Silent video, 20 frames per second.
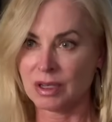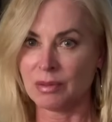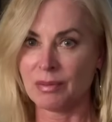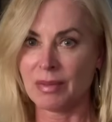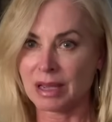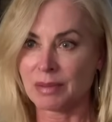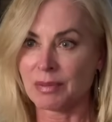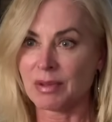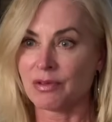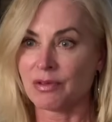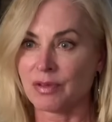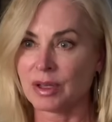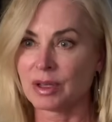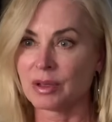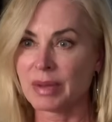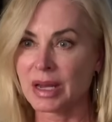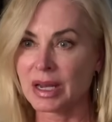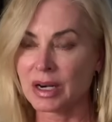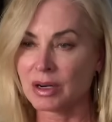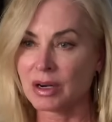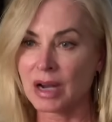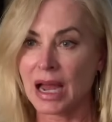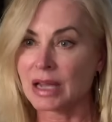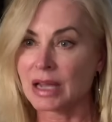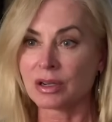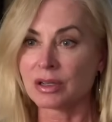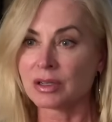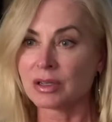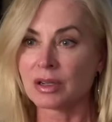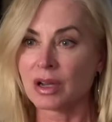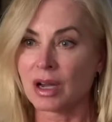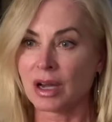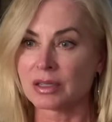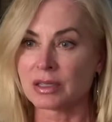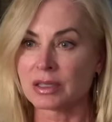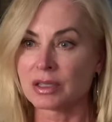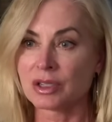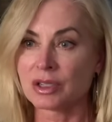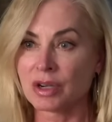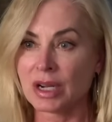you know, make me feel better, I couldn't
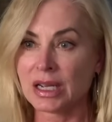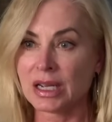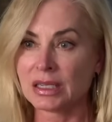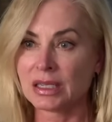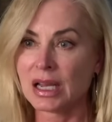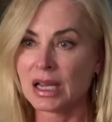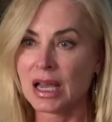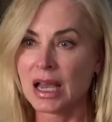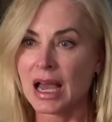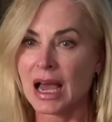concentrate.